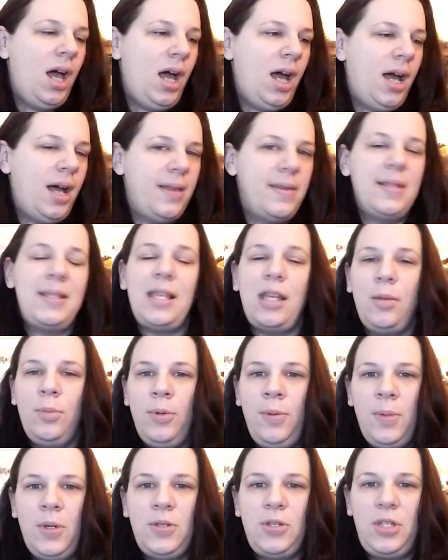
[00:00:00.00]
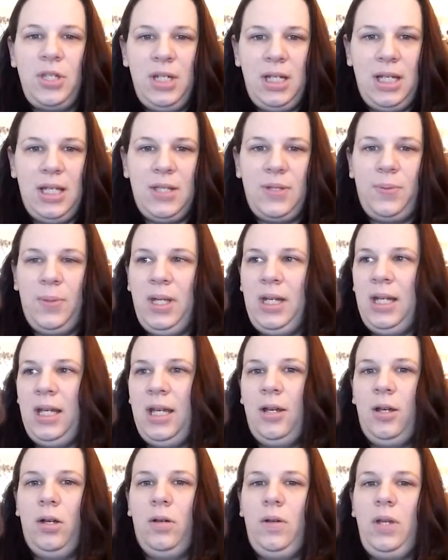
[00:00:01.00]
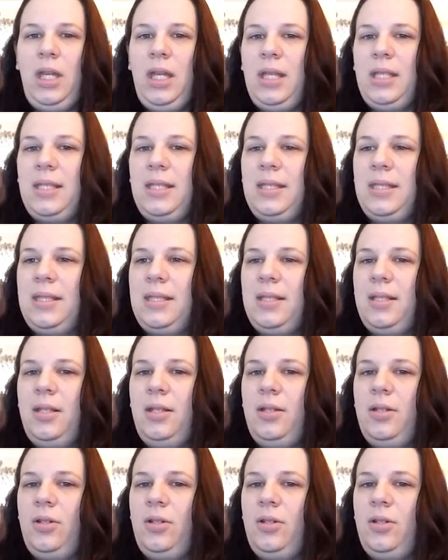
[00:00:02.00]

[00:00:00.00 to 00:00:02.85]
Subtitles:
The second promotion is, right now, it's